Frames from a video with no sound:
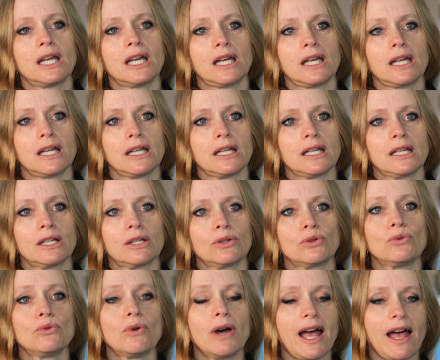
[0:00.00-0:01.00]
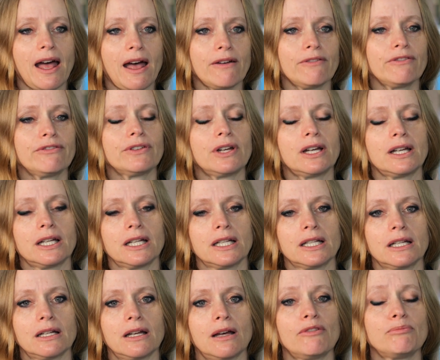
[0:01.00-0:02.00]
uh, who have
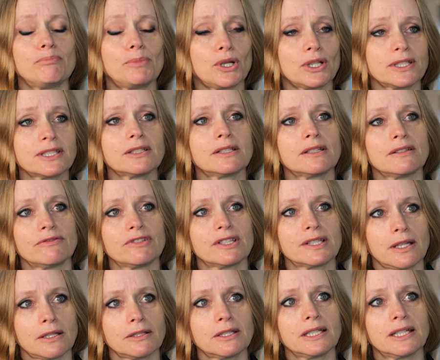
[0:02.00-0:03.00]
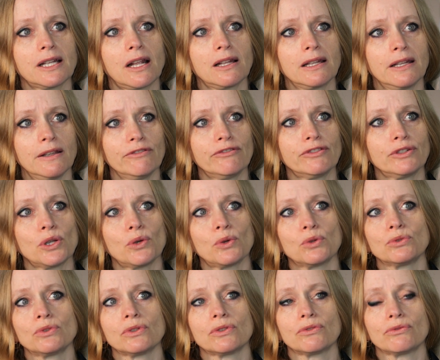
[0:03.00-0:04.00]
uh, a positive sentinel lymph
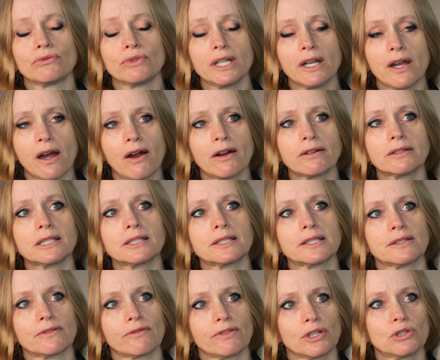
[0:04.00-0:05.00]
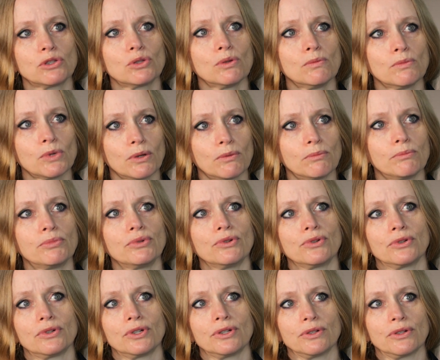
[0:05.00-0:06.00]
node, regardless of the tumor
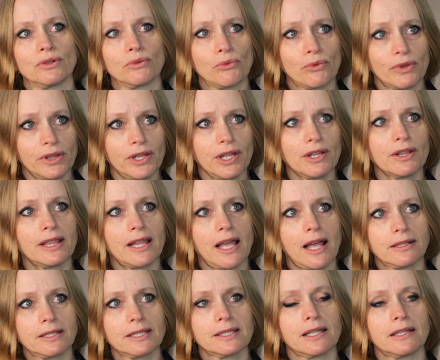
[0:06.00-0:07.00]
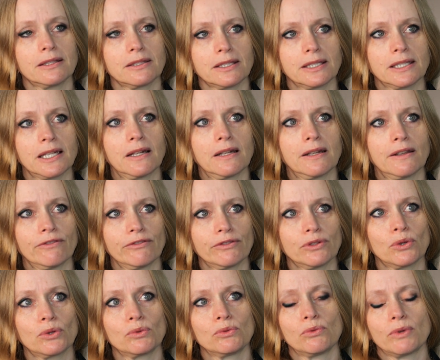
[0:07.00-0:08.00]
burden within that sentinel
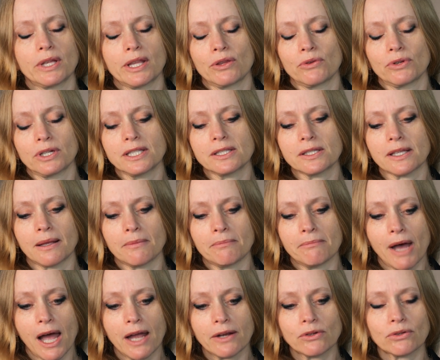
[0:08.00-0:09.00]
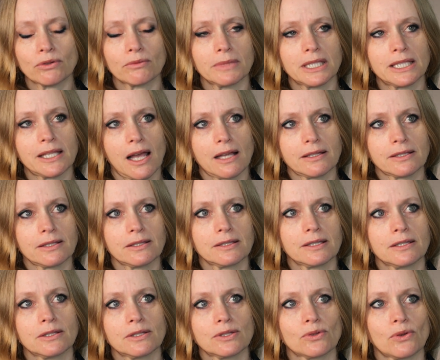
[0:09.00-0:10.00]
lymph node, whether it's a
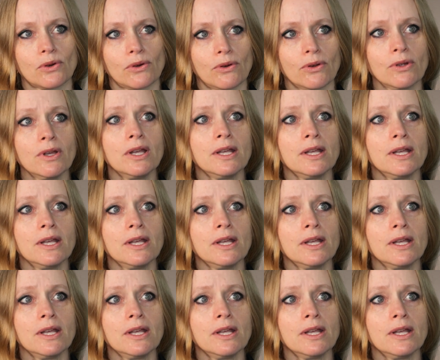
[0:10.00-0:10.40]
macrometastasis or